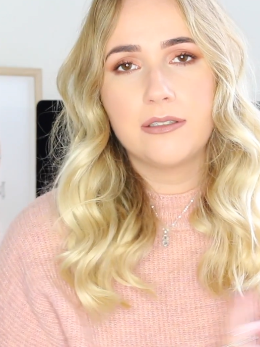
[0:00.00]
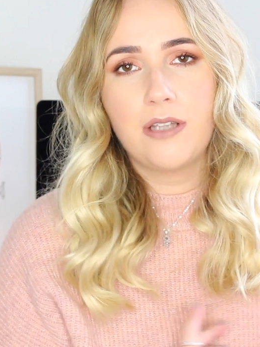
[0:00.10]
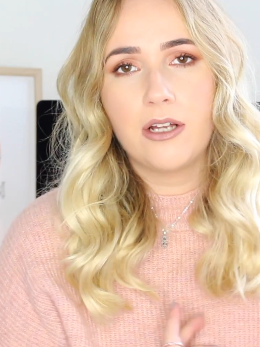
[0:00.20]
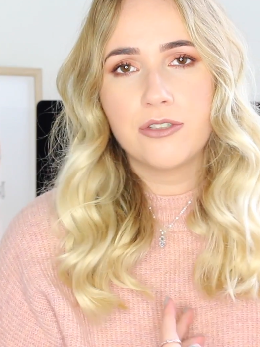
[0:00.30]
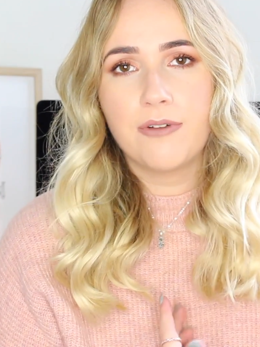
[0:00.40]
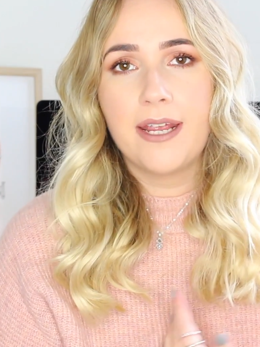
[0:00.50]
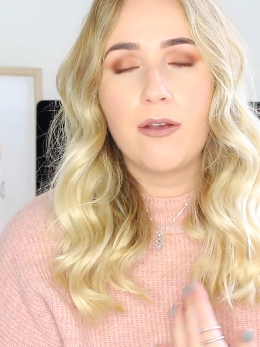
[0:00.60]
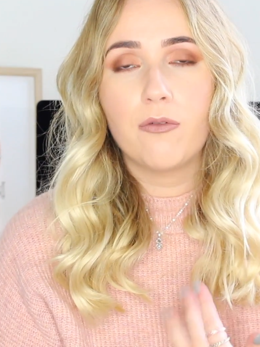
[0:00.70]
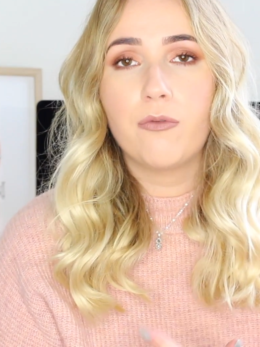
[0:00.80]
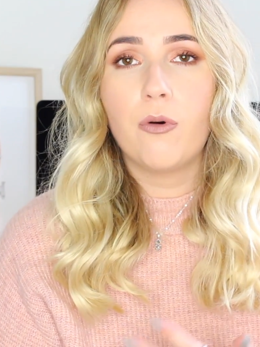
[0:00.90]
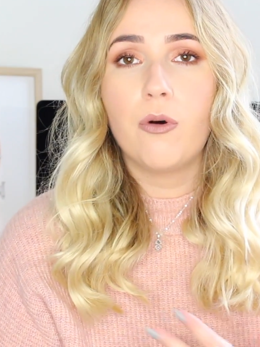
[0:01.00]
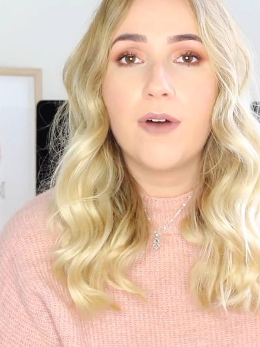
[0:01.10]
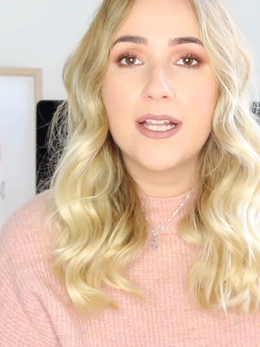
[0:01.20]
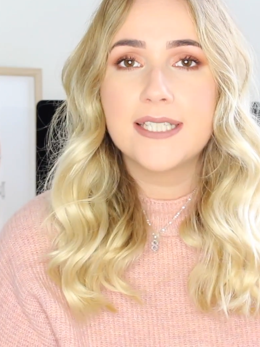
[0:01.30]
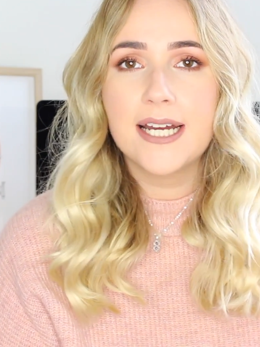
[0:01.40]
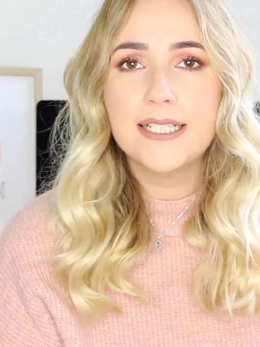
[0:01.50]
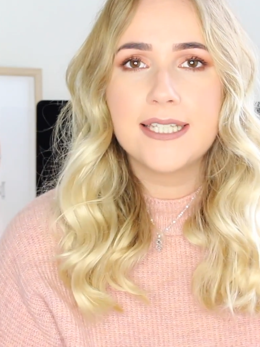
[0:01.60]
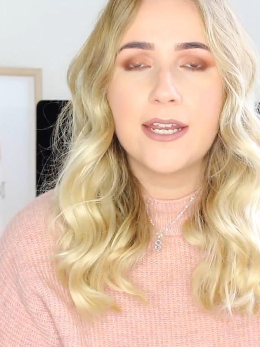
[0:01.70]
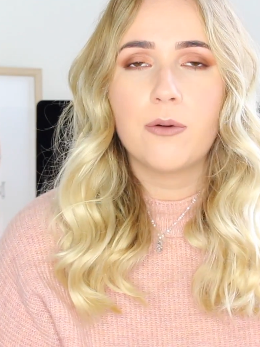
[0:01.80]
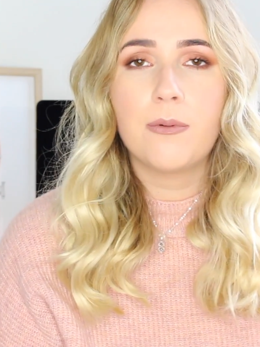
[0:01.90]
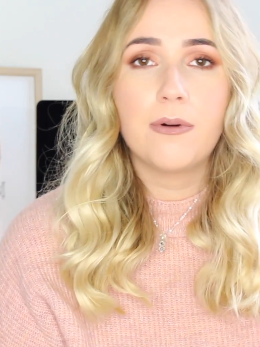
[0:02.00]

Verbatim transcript: lingerie for Valentine's Day,